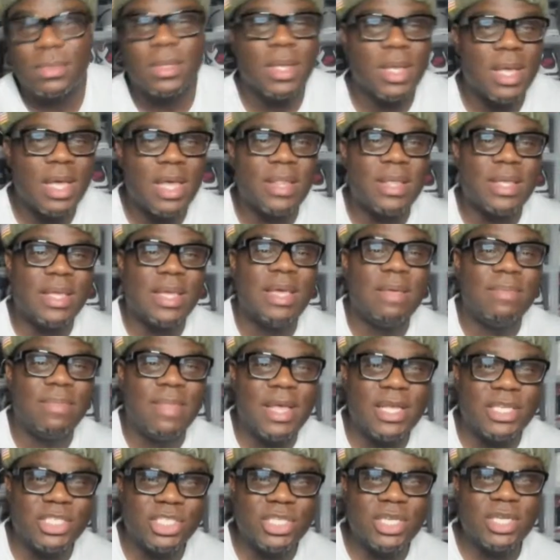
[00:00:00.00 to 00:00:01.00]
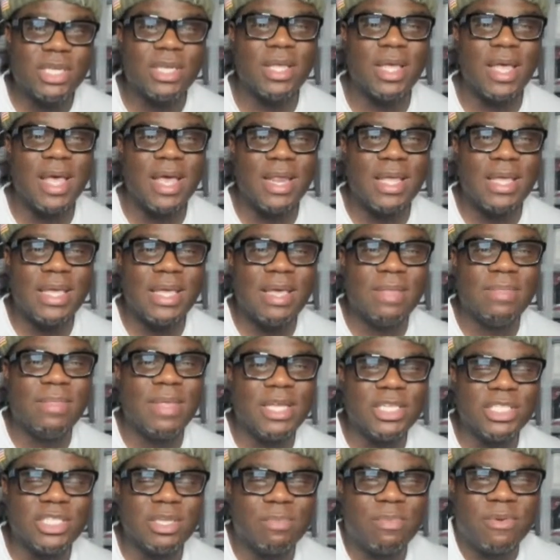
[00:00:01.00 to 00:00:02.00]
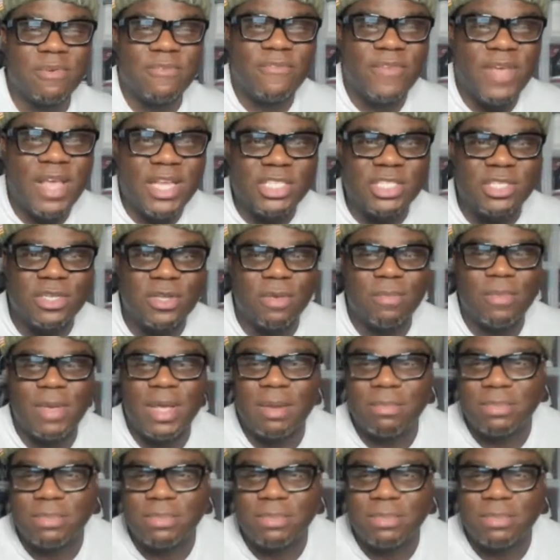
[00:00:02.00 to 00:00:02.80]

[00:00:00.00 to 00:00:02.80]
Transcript: How to keep that shit? How to keep that shit professional, man?